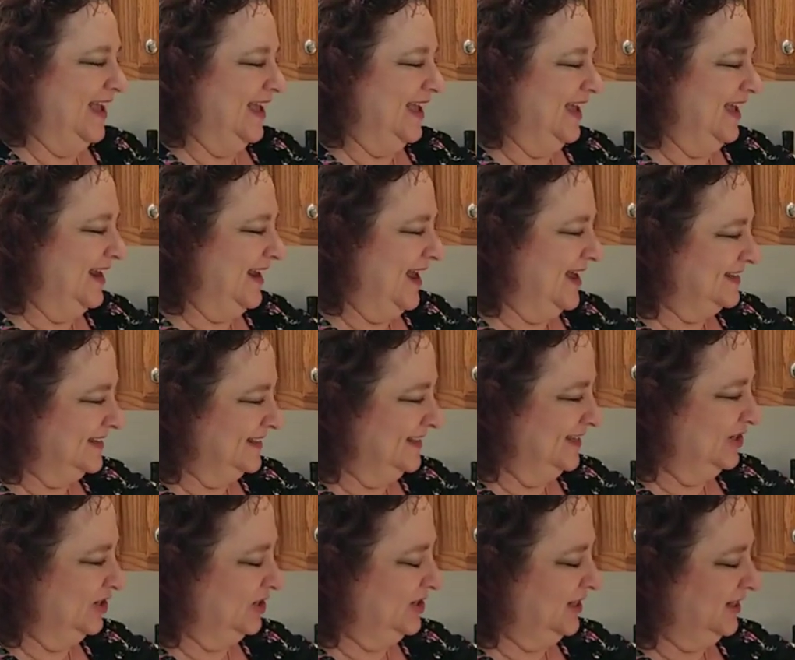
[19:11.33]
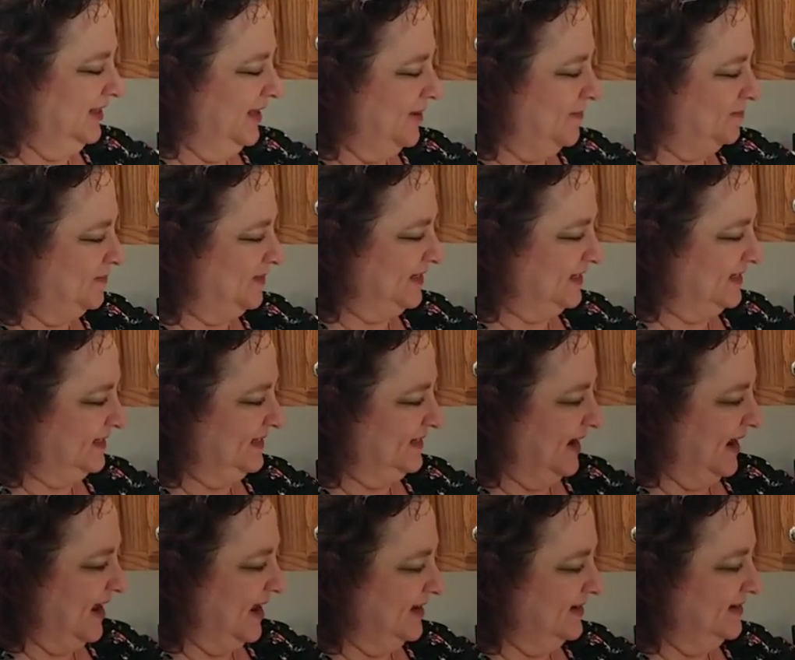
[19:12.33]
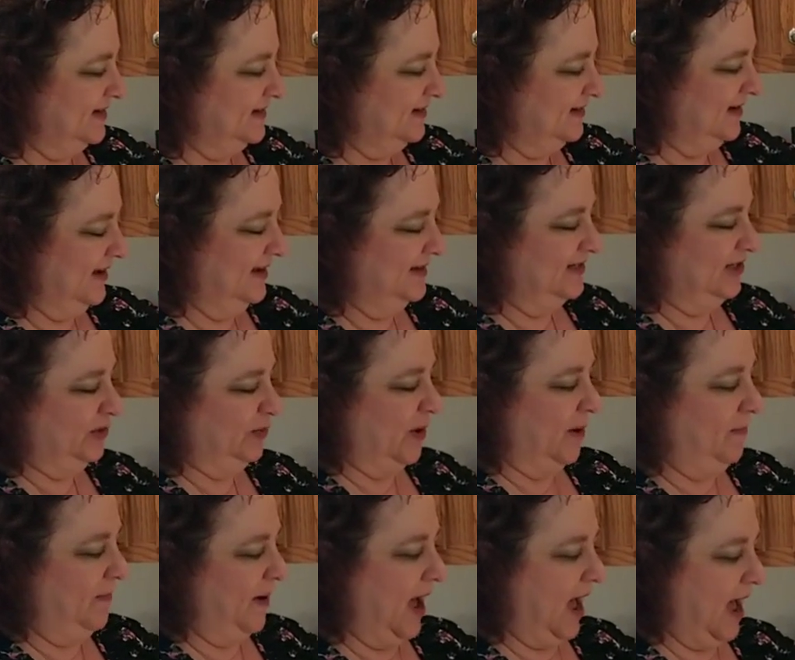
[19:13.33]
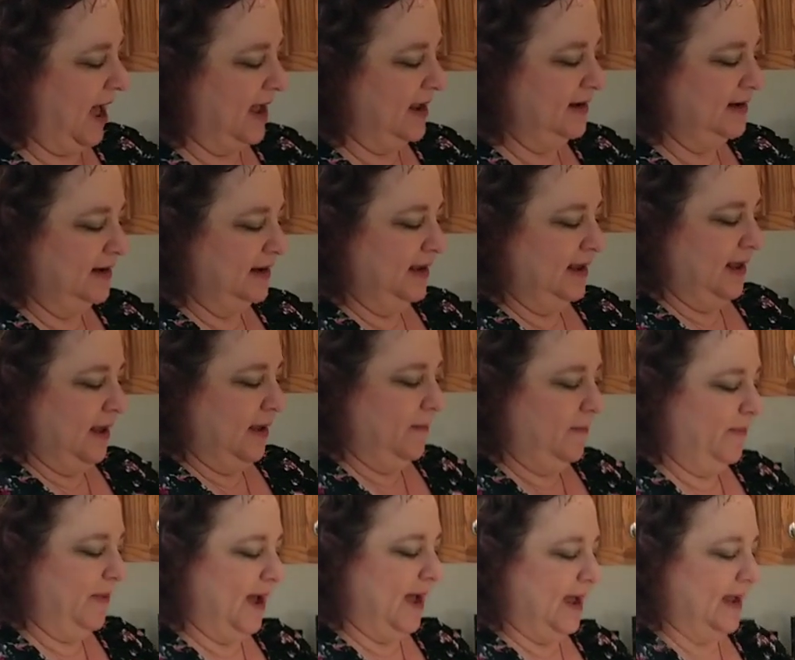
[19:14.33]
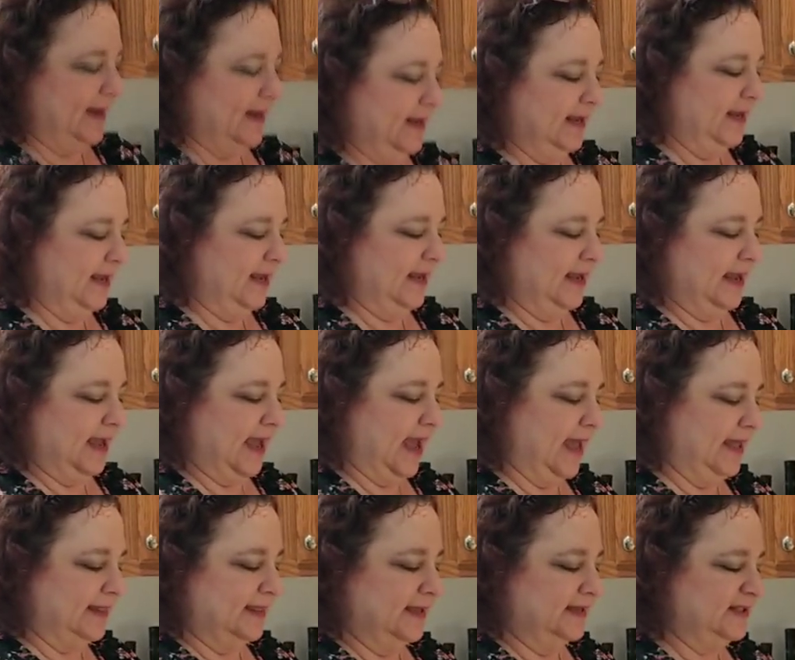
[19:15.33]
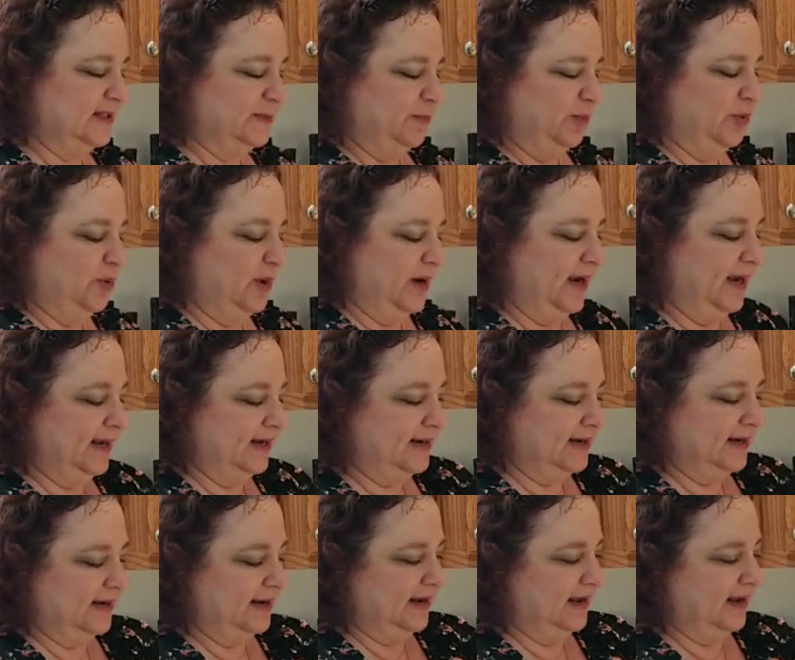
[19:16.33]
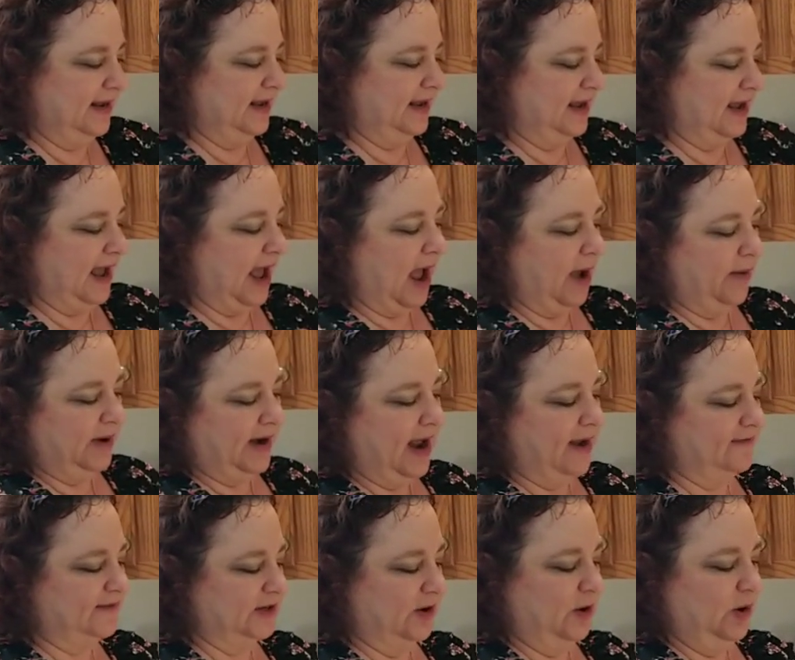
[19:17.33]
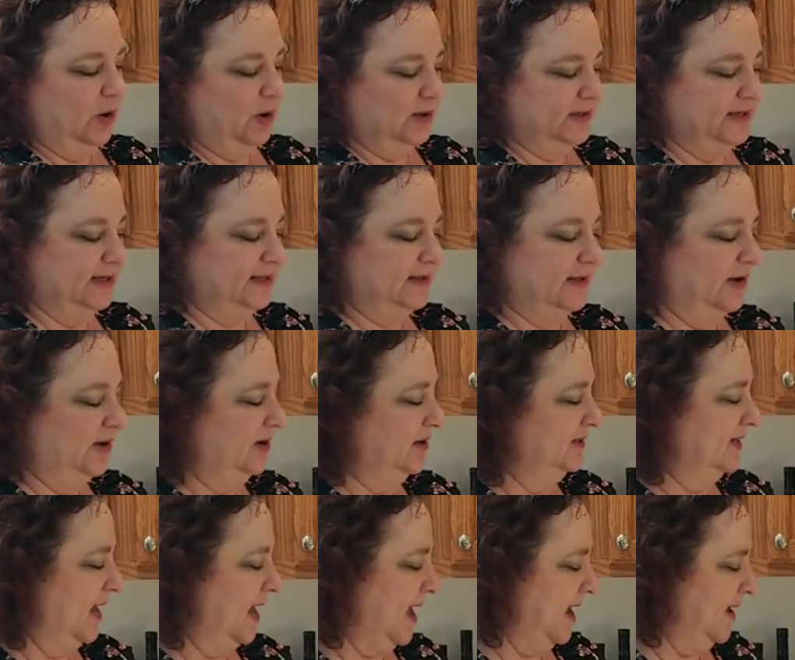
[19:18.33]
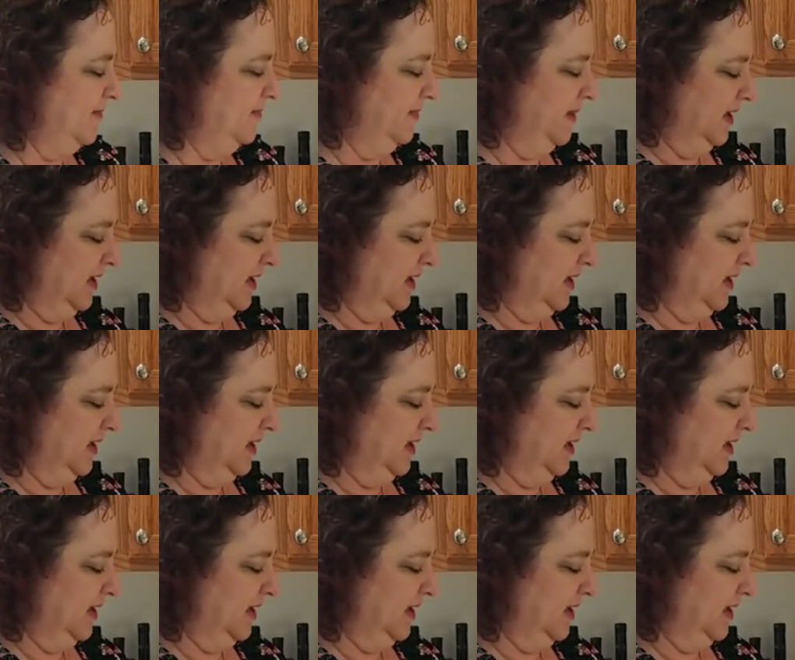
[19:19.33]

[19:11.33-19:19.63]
It has a little clip to stand into a pot, but at this point, I would have to hold it the whole time.